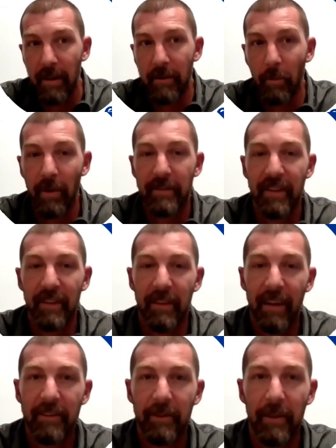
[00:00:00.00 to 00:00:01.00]
and the one sitting
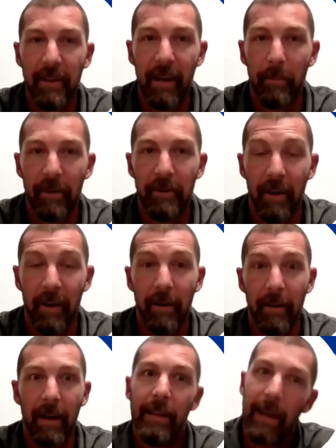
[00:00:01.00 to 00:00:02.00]
next to it had produced
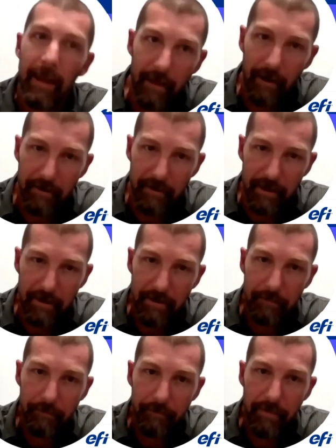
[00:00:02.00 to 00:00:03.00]
198,000 sheets,
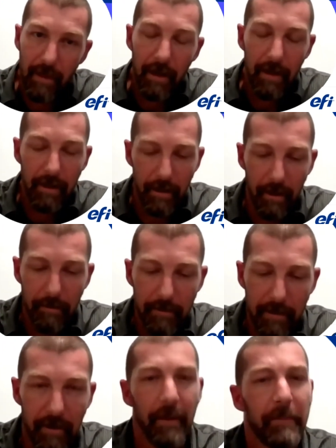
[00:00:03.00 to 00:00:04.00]

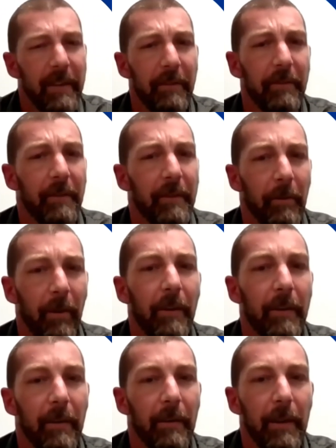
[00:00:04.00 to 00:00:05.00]
there's something definitely
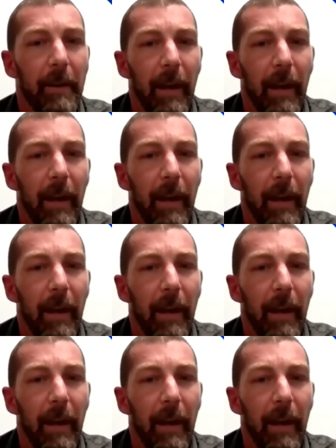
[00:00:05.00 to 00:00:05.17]
wrong there.